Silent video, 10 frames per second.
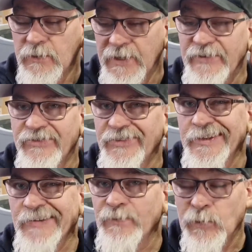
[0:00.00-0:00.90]
That's the
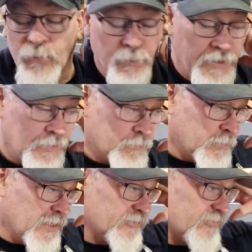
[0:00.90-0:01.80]
difficult
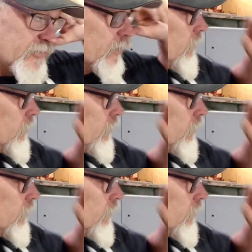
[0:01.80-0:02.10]
piece. So,